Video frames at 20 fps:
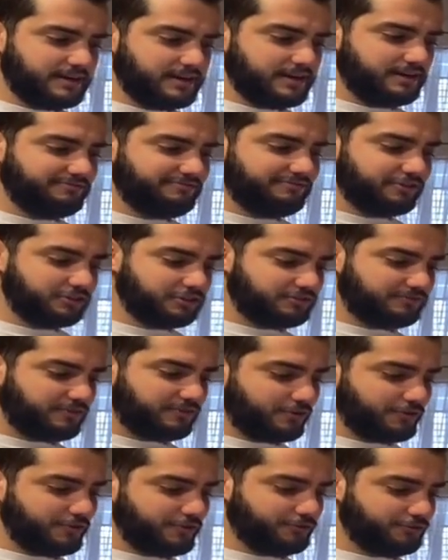Uh, first of
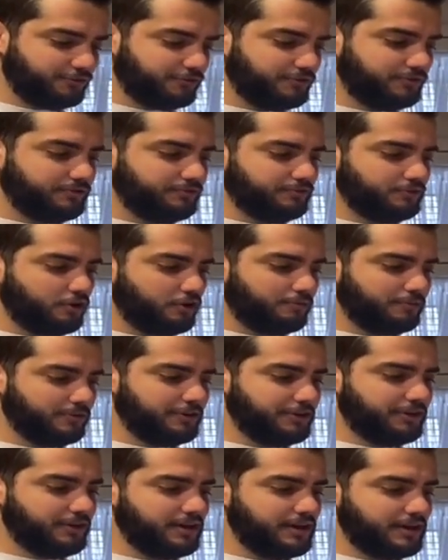all, you
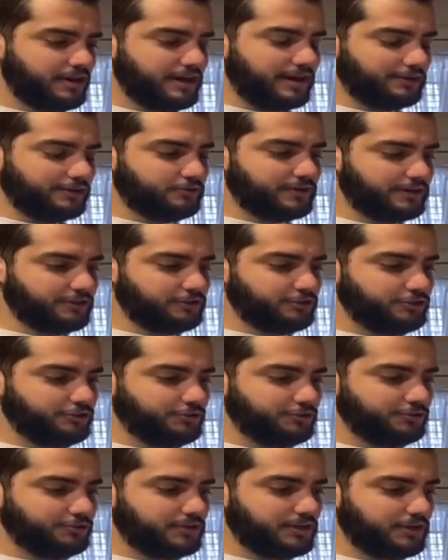normally uh, try
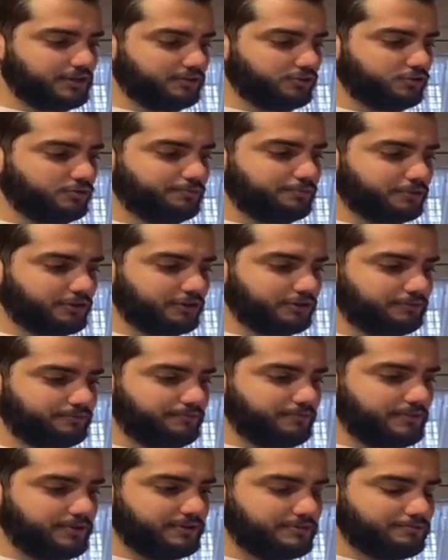to uh, support
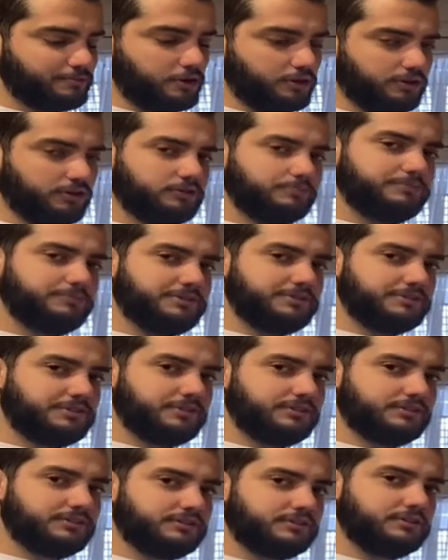smaller
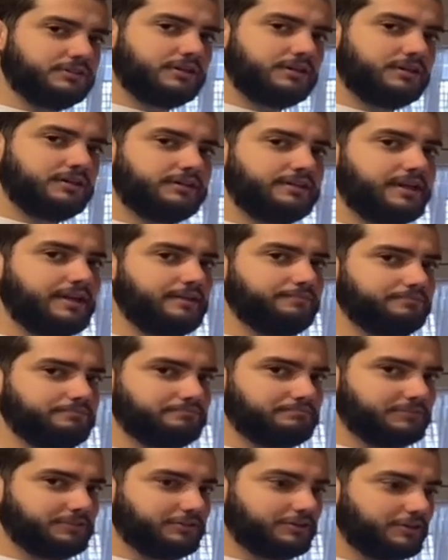business than
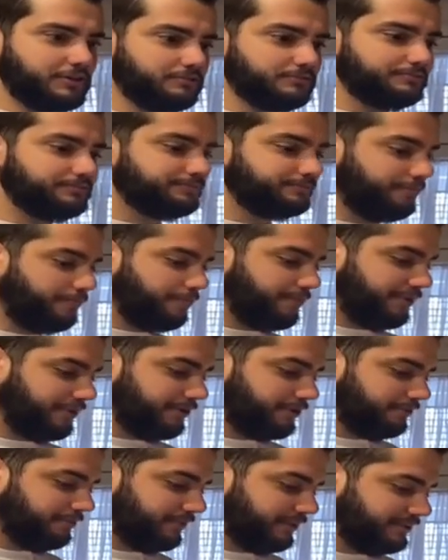you know
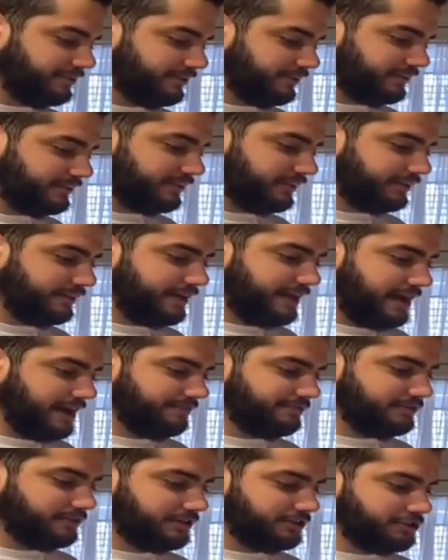bigger business, and they
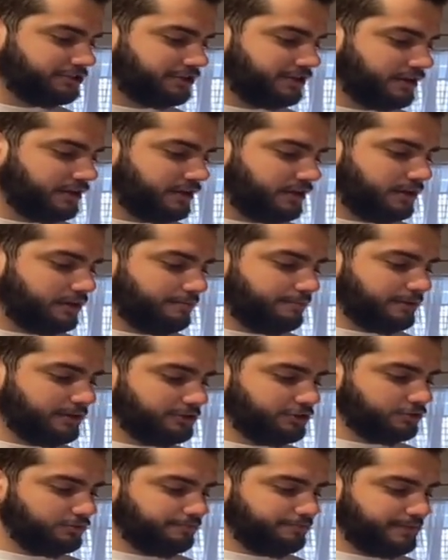have such
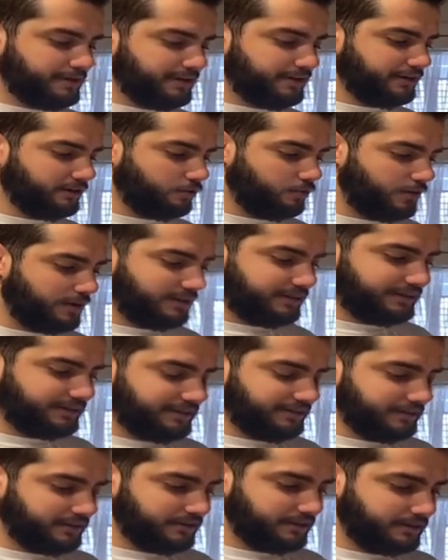much better
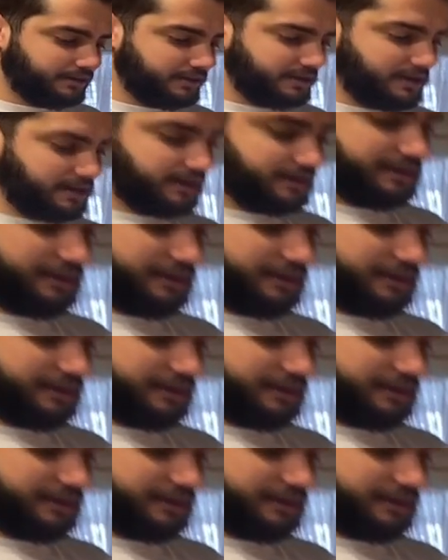quality uh,